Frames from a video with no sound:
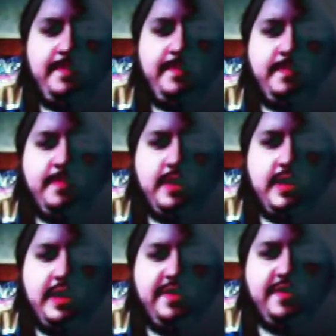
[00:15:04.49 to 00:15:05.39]
His
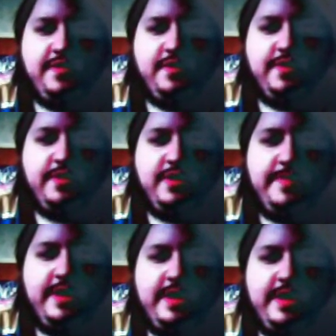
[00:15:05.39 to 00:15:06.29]
normal ability gives
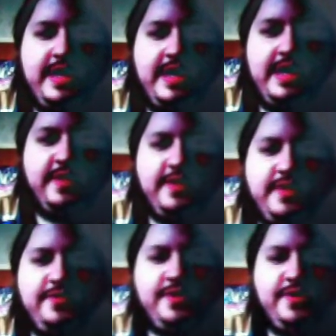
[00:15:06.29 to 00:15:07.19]
him 2k
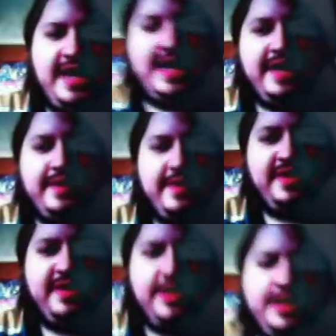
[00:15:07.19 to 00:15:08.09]
every time a unit of
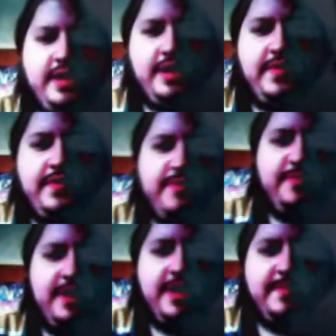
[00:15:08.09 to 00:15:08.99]
yours becomes
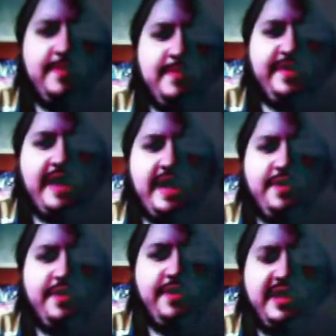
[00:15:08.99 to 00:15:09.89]
stand during the battle
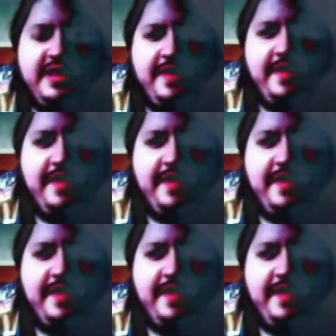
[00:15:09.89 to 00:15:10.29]
phase.